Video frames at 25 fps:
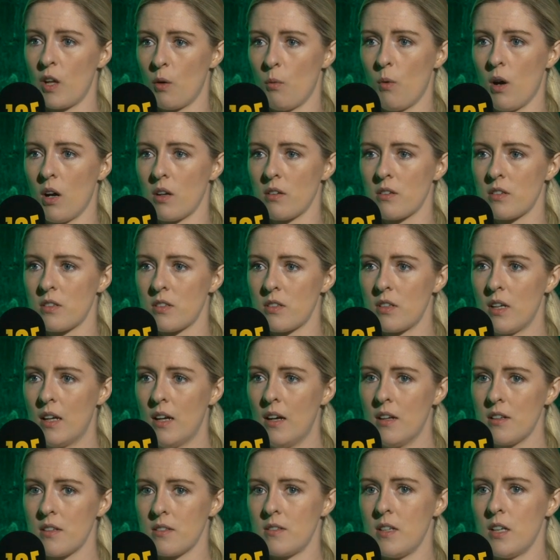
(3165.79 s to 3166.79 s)
They want
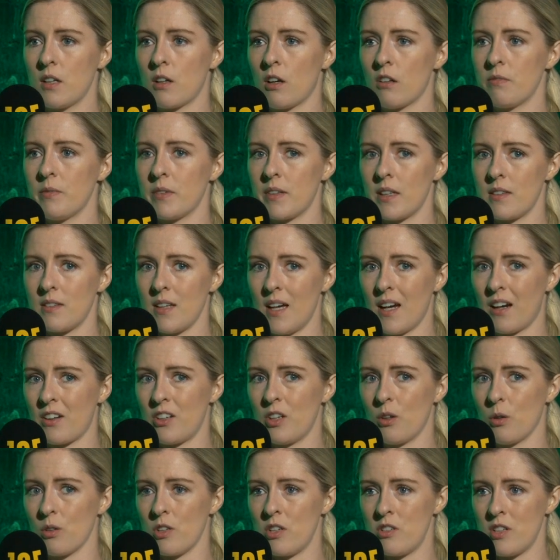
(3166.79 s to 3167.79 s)
to see a government that's
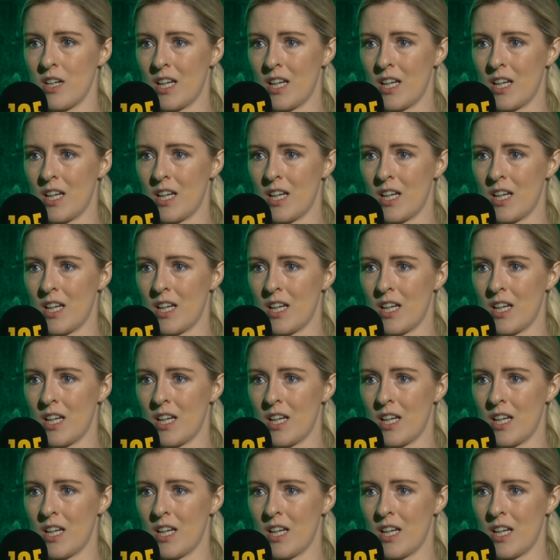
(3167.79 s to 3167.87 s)
actually going to